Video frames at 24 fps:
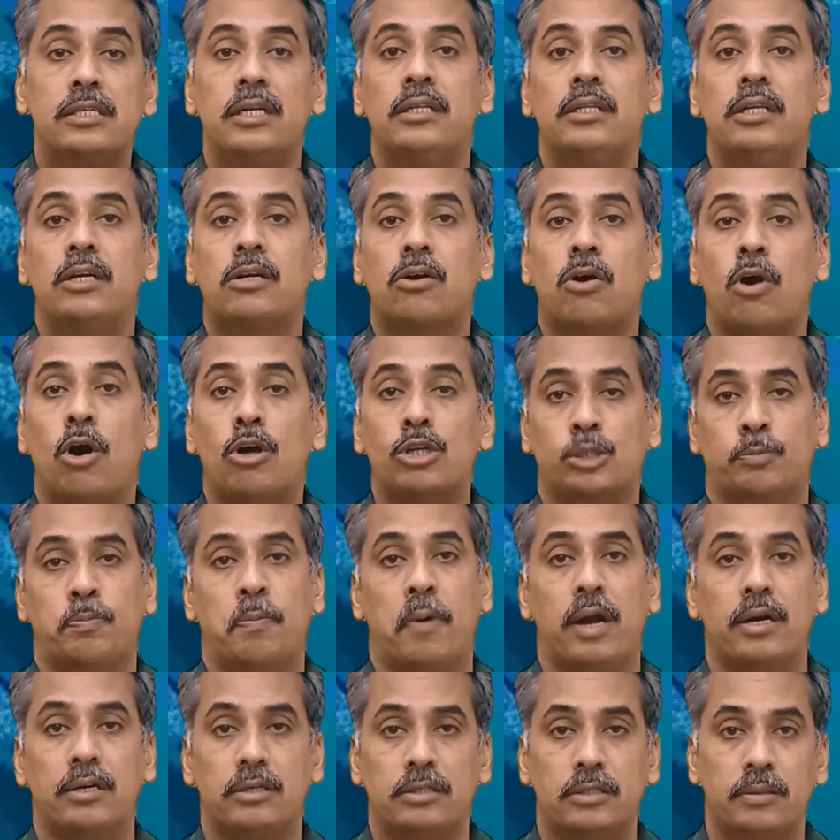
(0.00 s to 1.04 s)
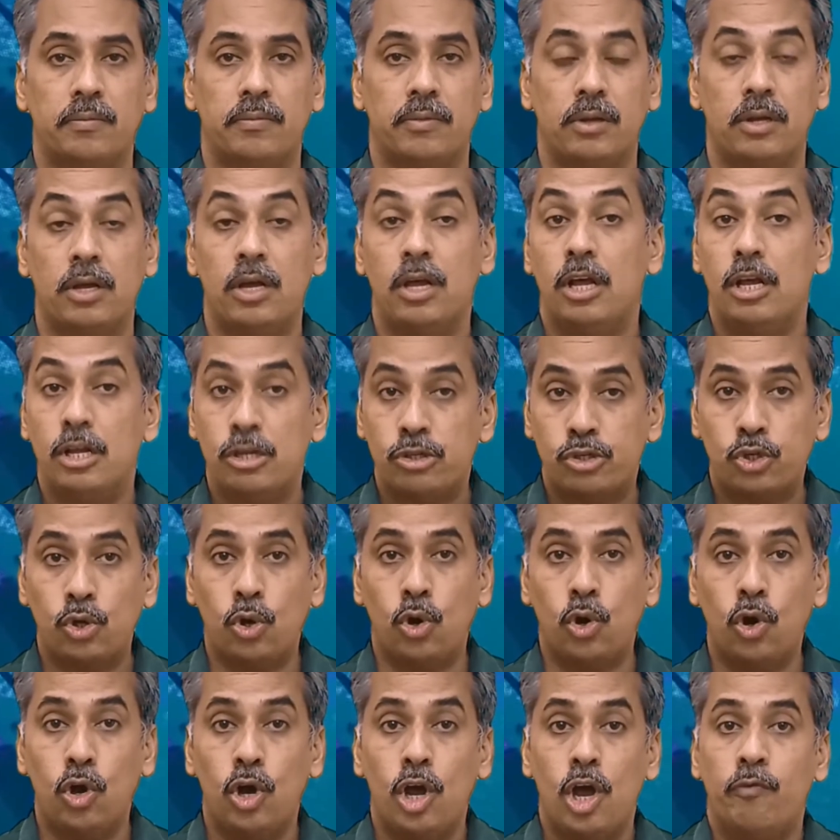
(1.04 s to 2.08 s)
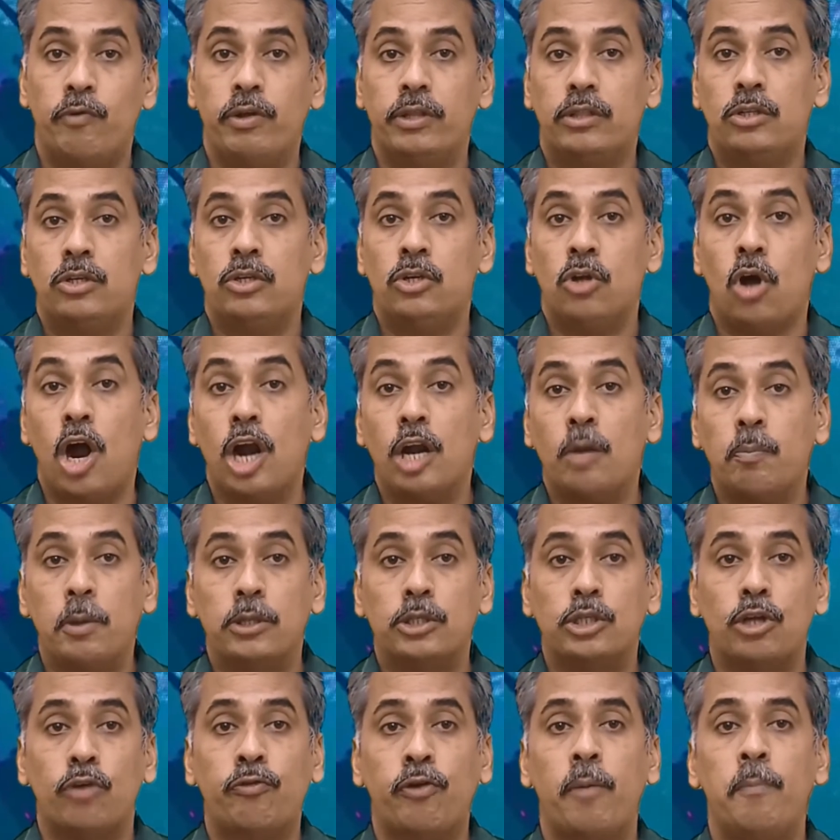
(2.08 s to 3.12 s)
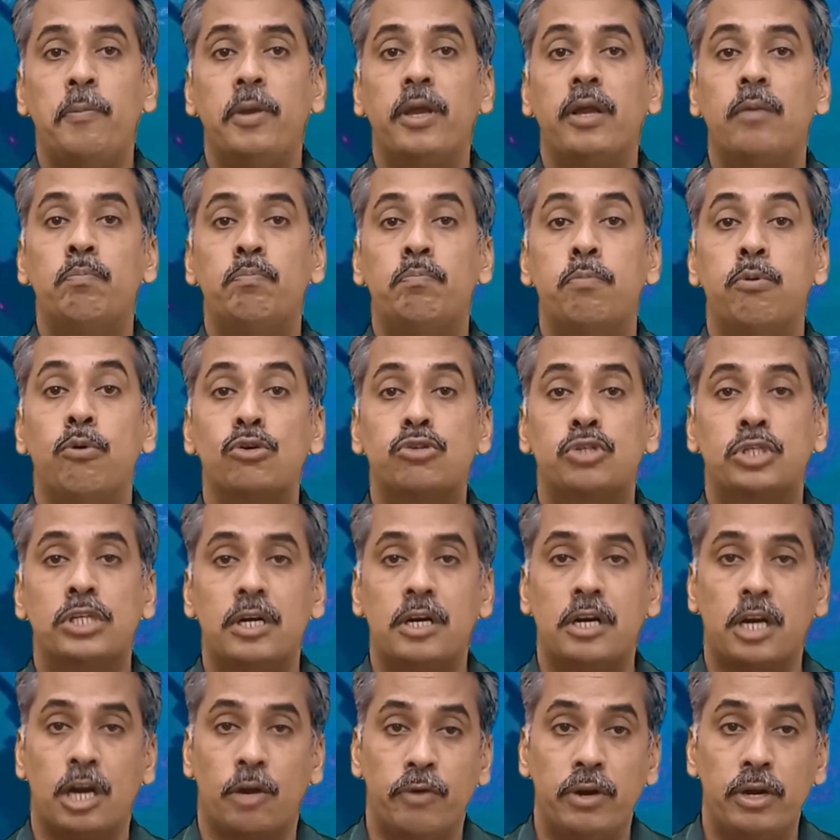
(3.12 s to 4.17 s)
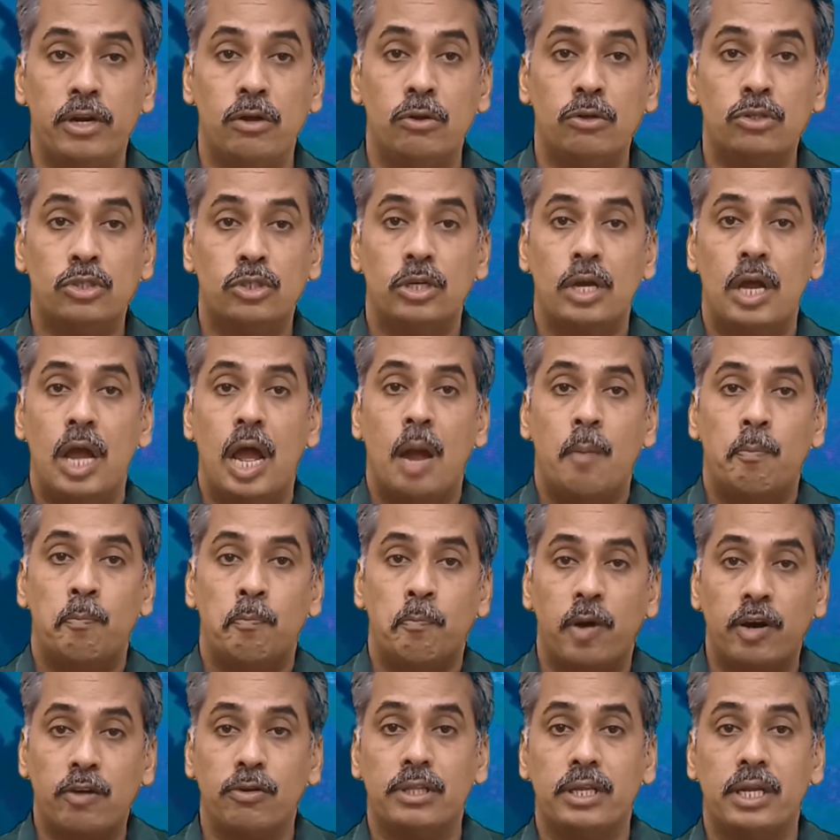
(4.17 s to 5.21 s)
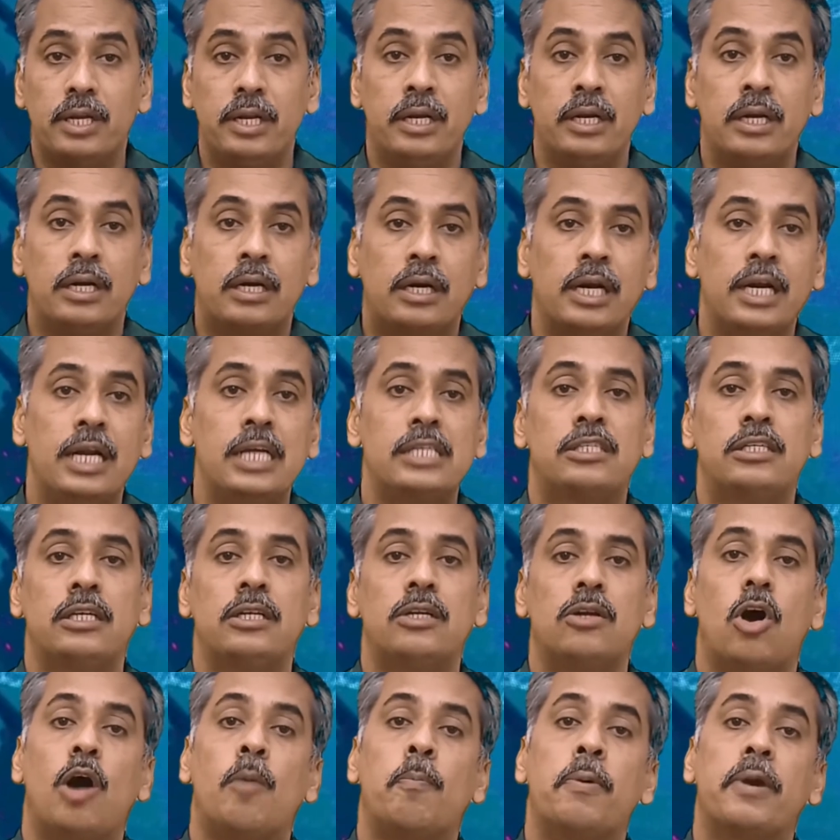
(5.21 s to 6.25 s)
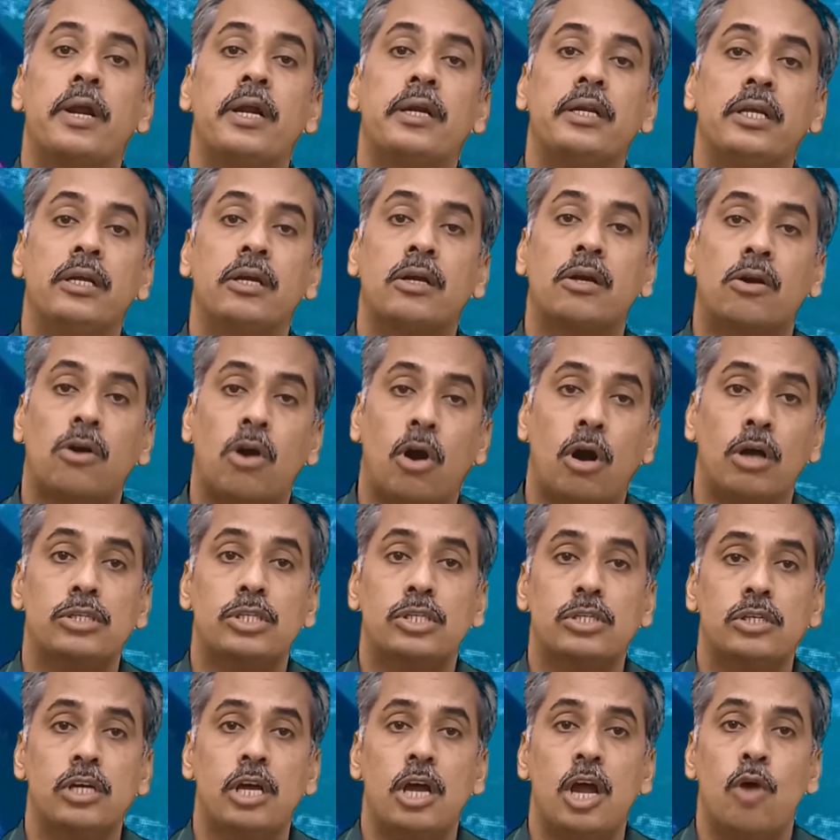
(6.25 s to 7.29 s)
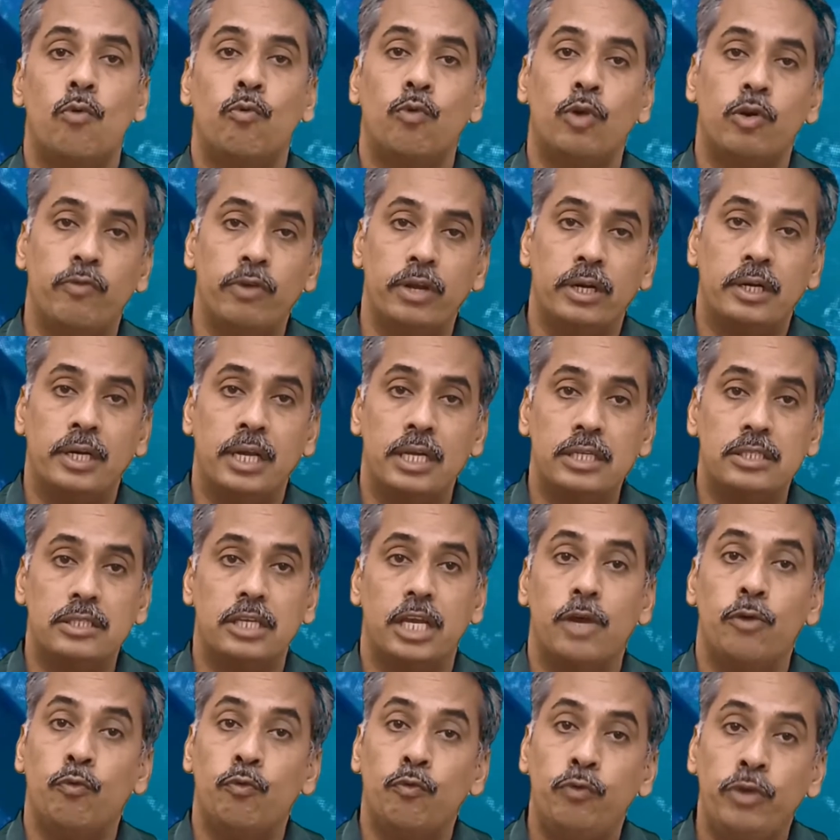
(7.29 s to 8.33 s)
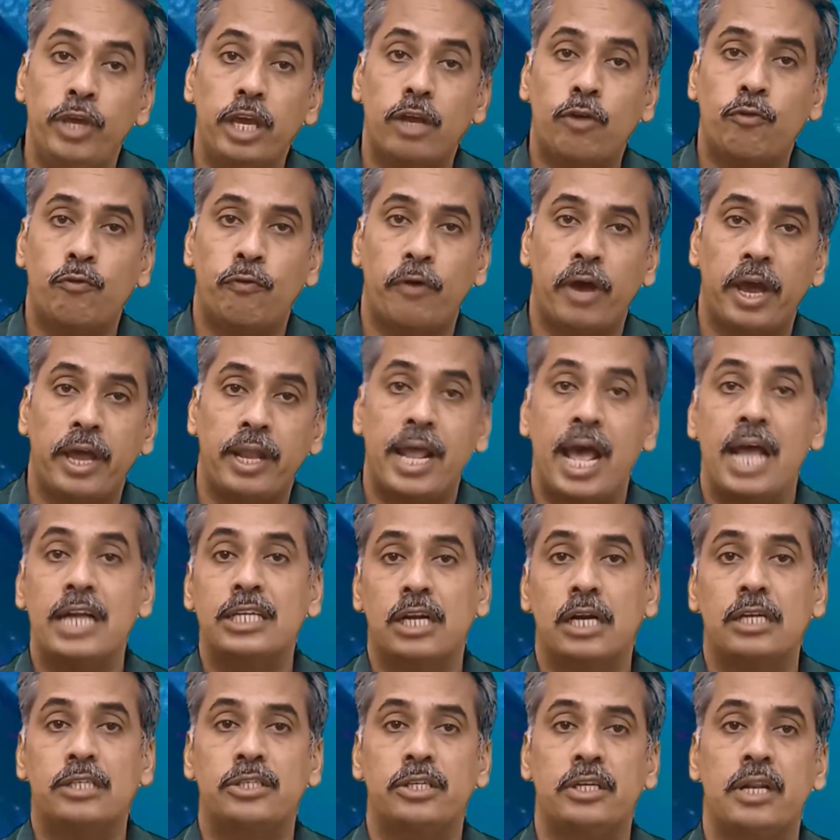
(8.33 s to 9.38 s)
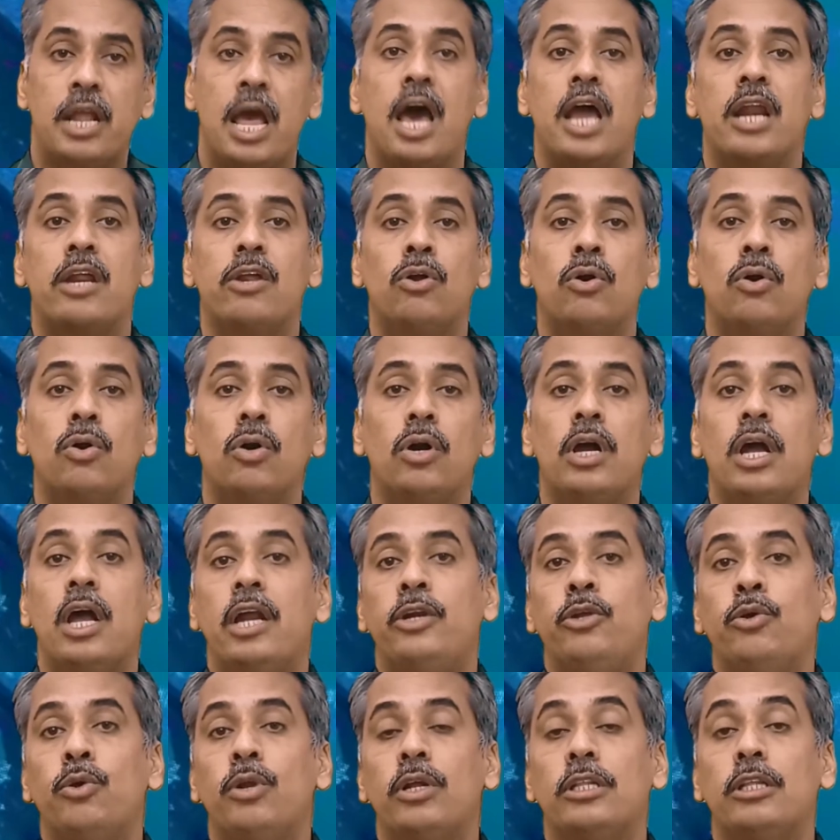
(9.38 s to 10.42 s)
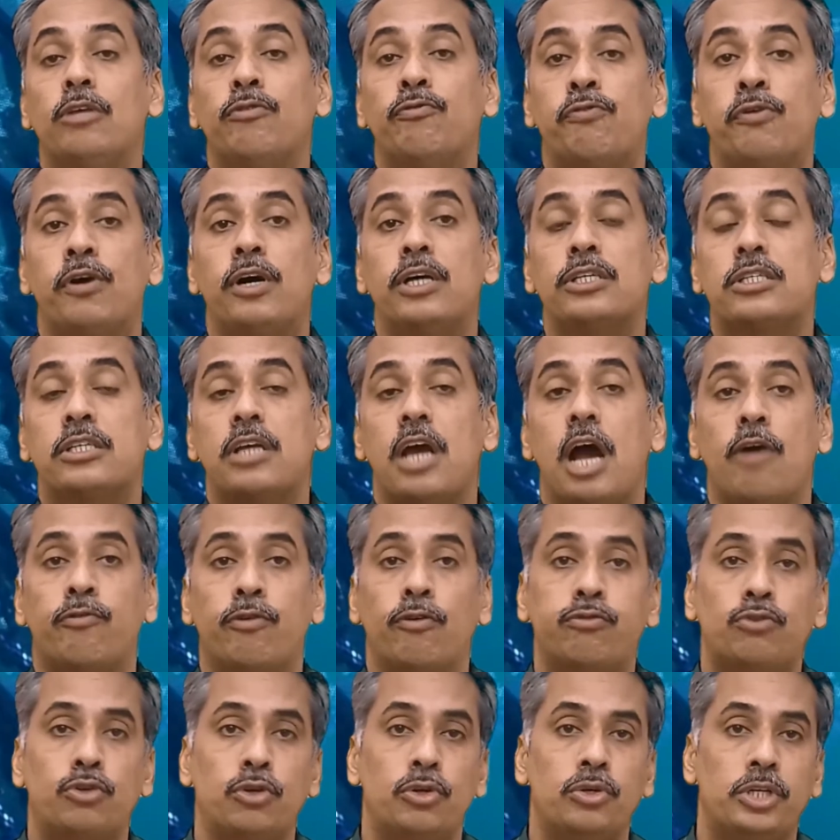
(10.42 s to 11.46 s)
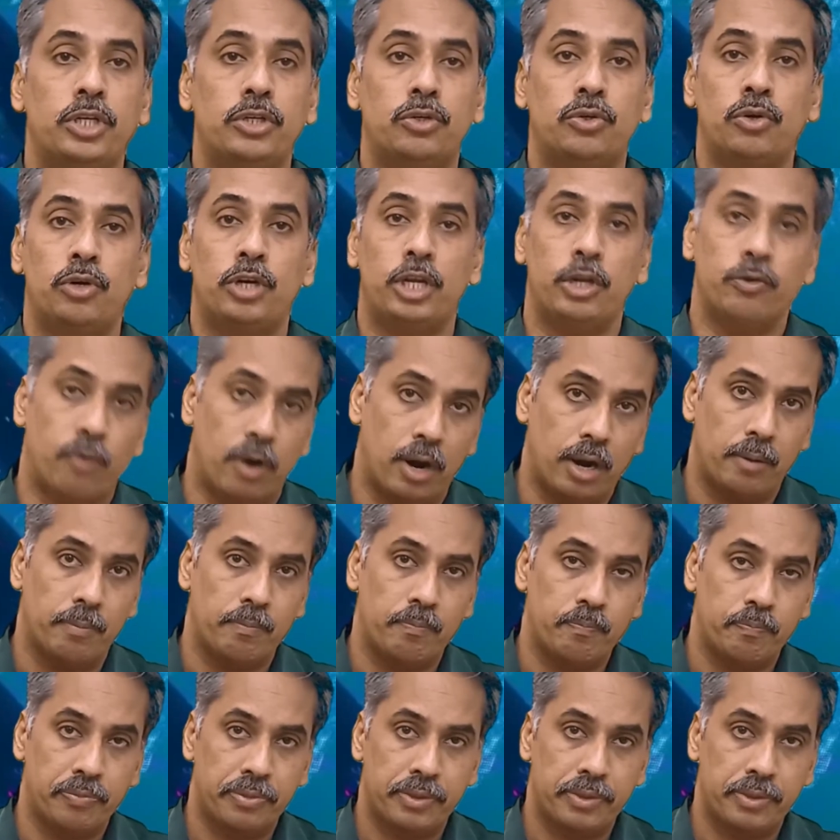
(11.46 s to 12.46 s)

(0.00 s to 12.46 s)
in the cost part. So, with not much of a big boost in revenues, but with an increase in operating costs, would witness a weak financial scenario during the first half of 2021.